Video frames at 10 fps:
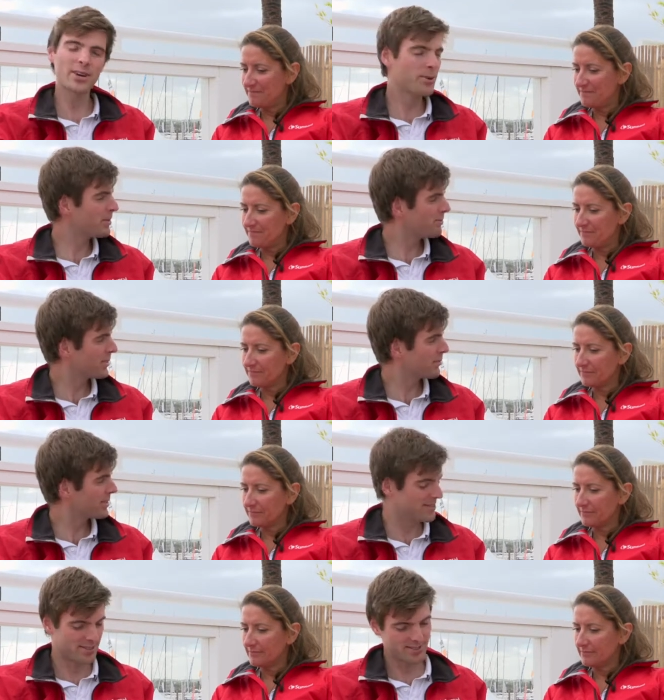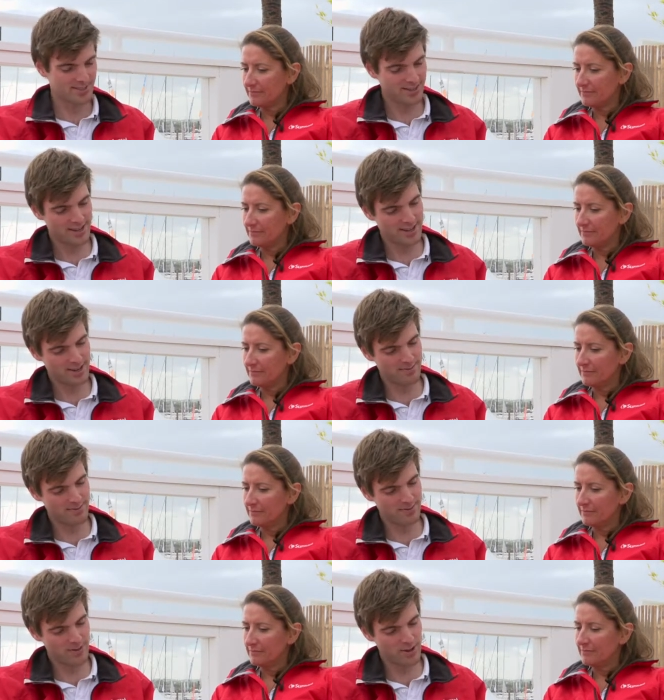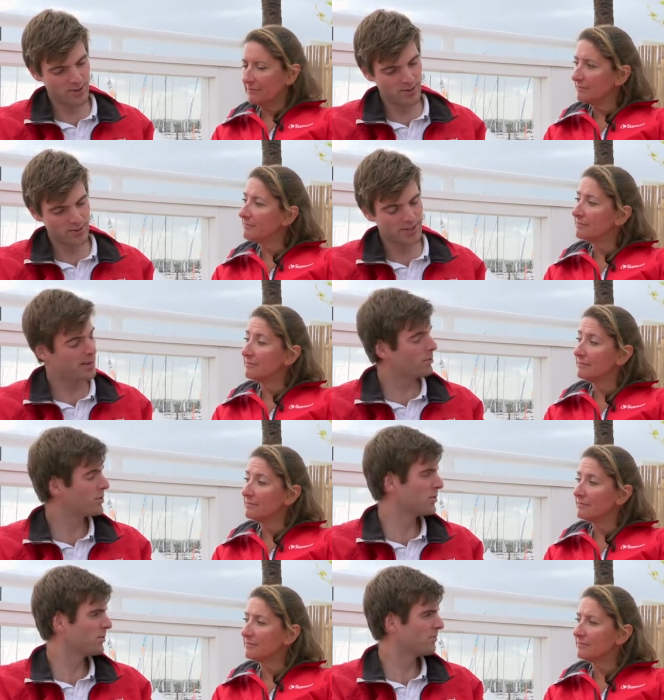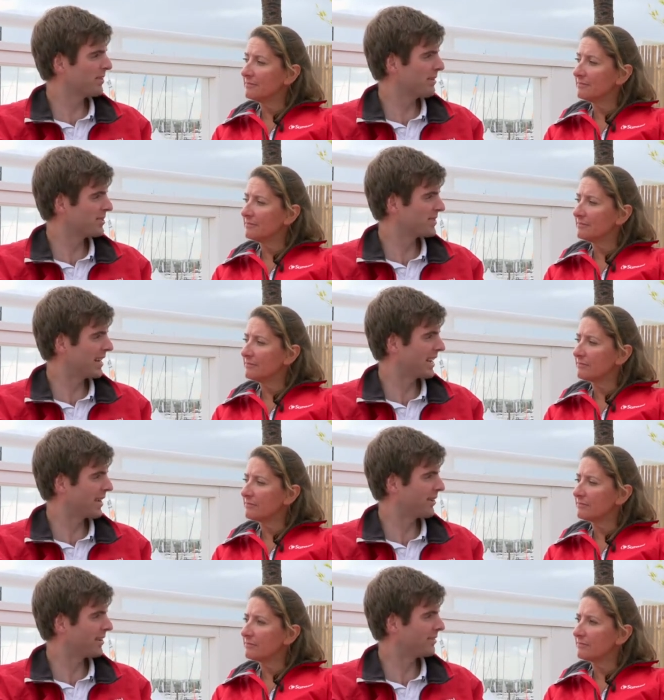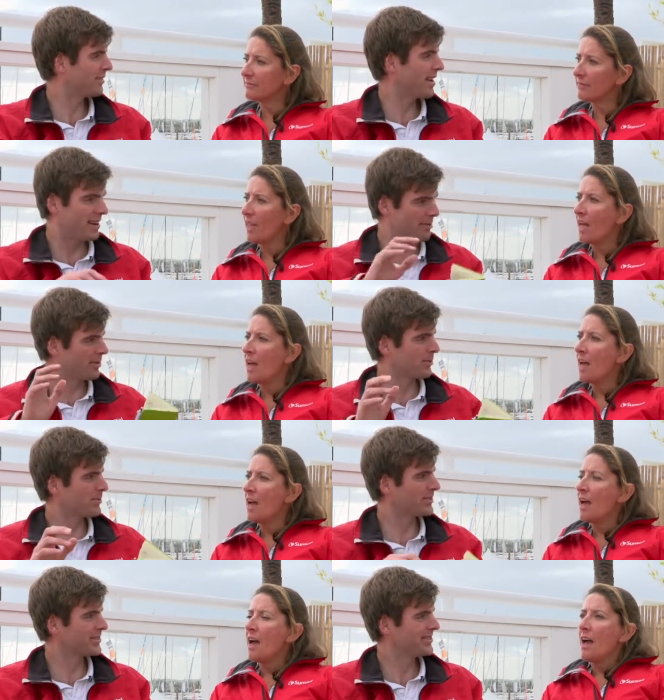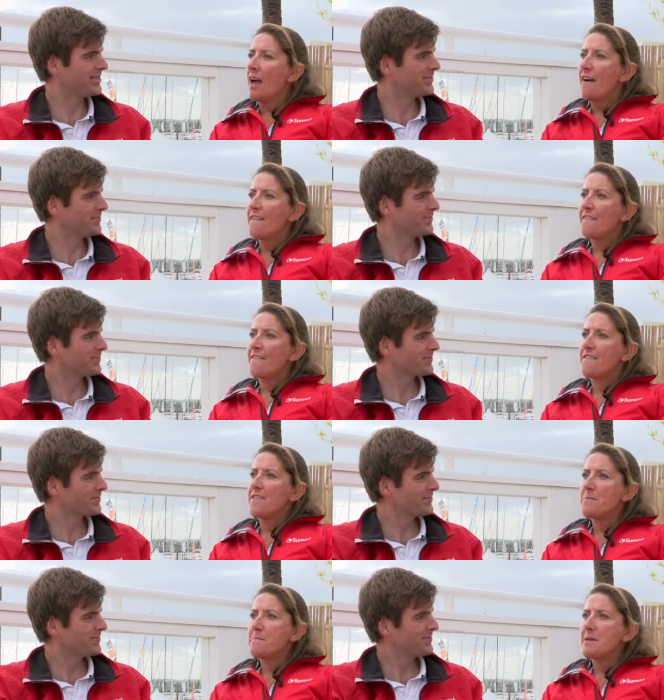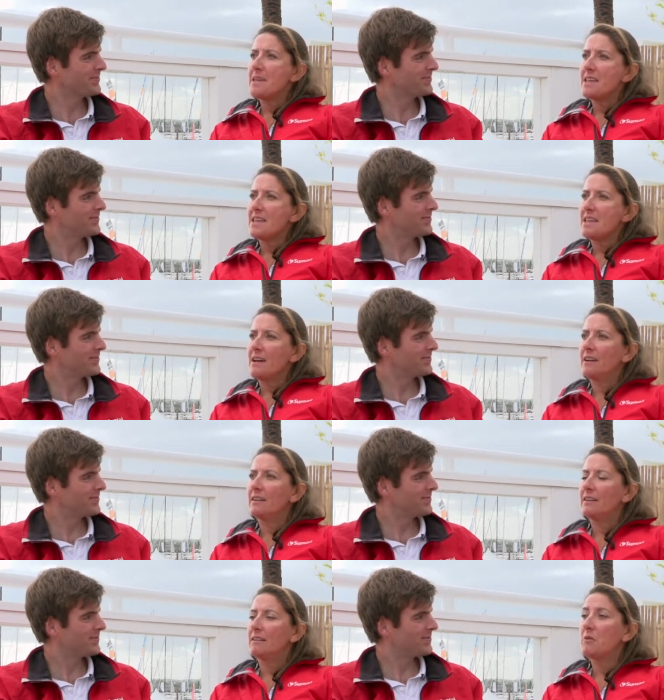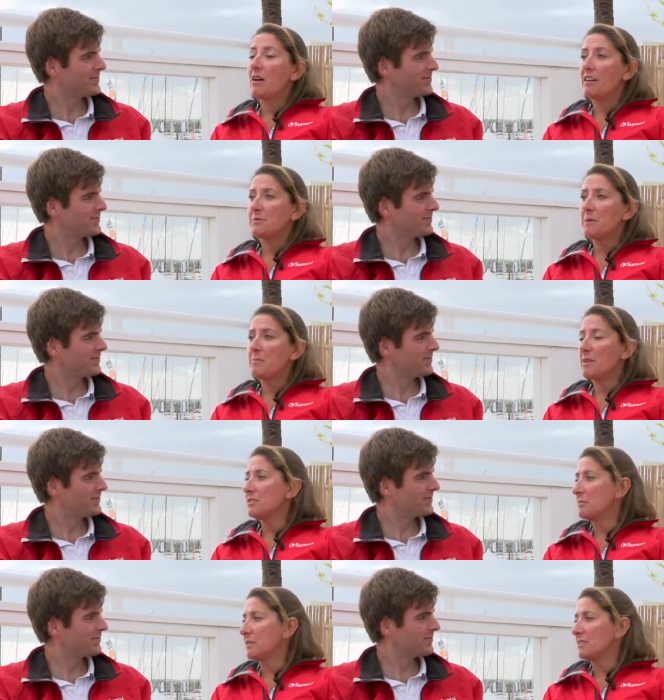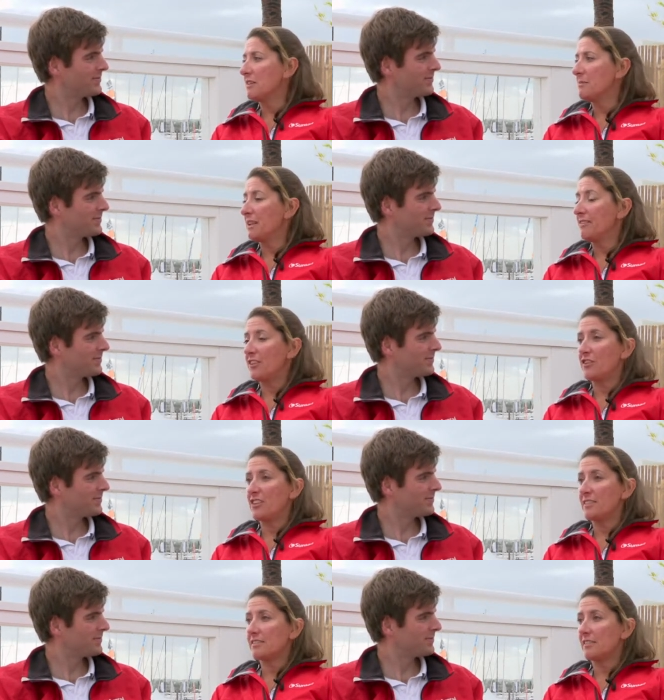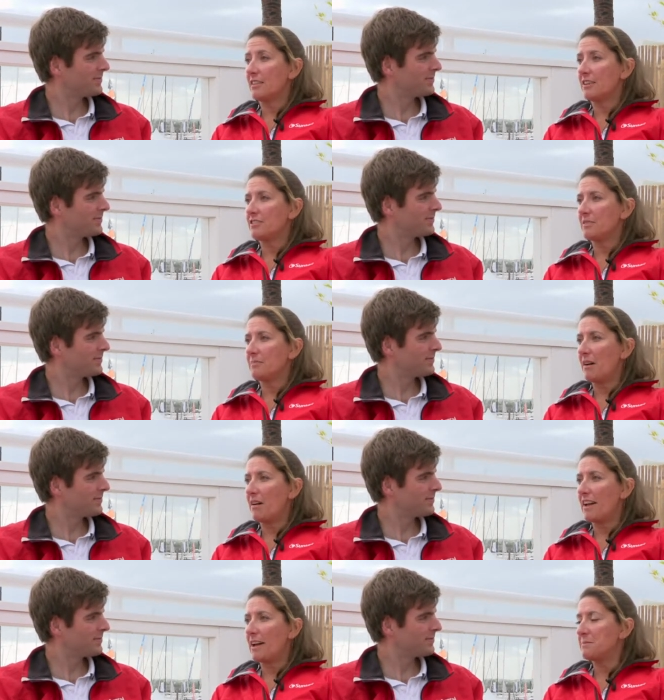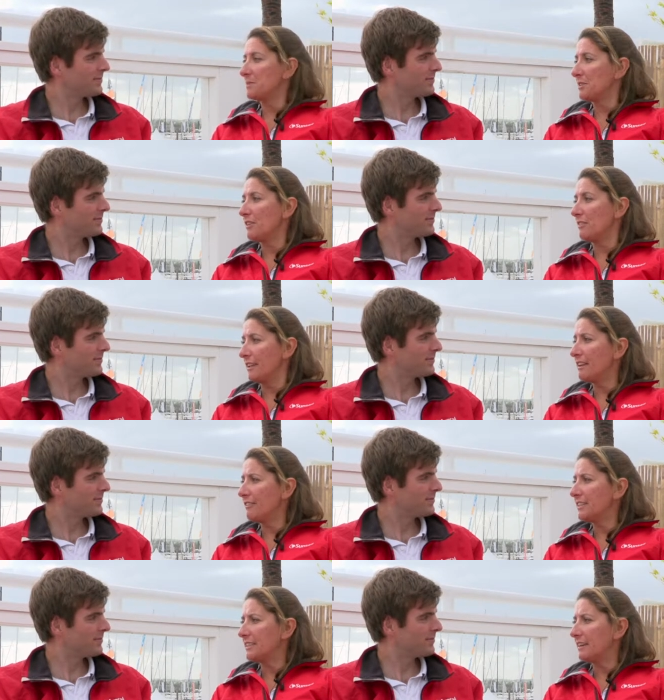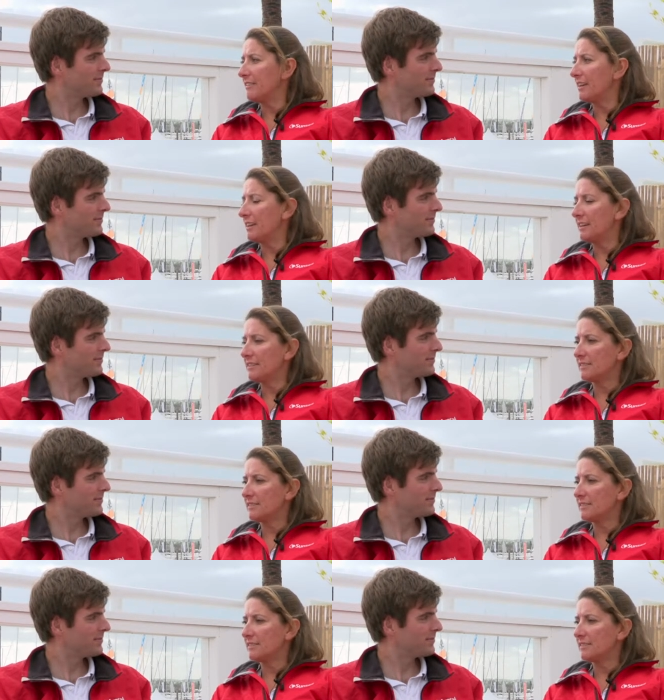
Speaker 1: kind of quick fire questions. So Dee, what's your favourite sailing area anywhere in the world?
Speaker 2: For me, well, I spent most of my time, believe it or not, in the Southern Ocean, but I absolutely love it down there. It's